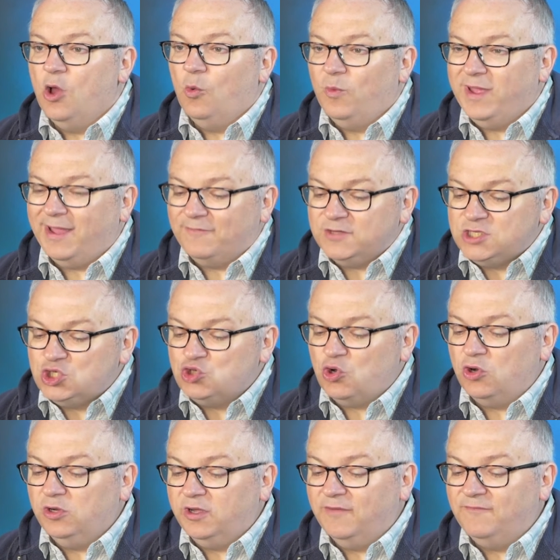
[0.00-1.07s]
we have a
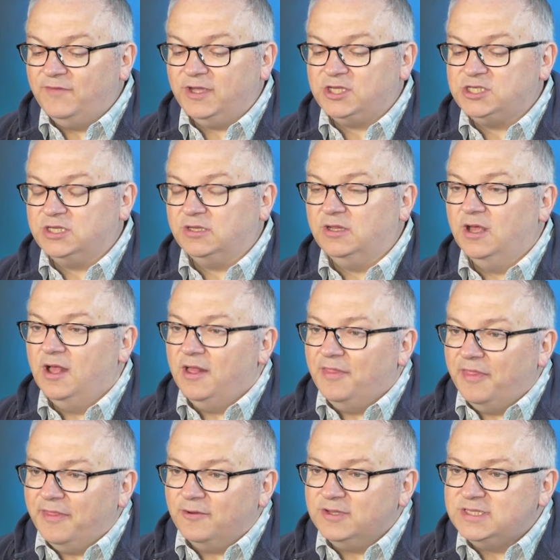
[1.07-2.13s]
strong conviction that
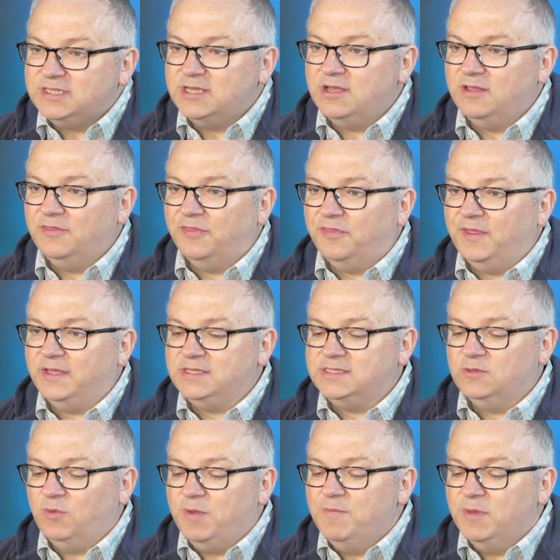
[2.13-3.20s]
there are certain things that
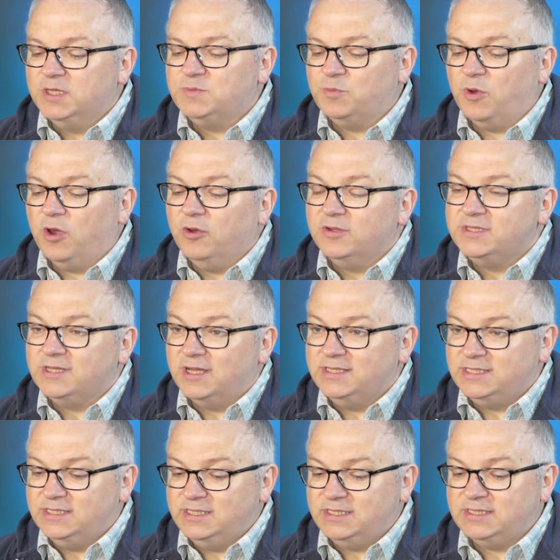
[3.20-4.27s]
we must prioritize
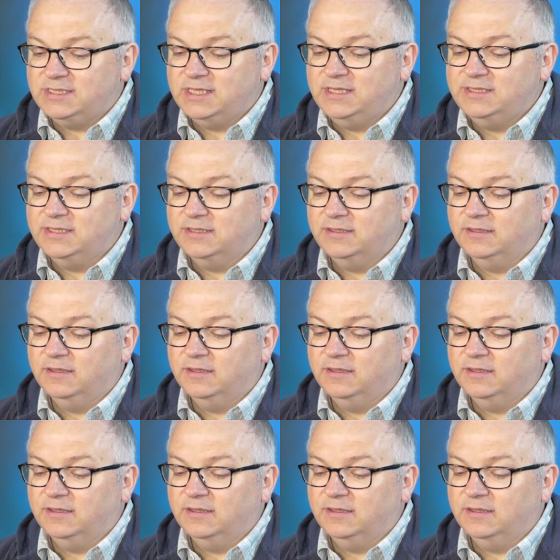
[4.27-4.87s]
in this season.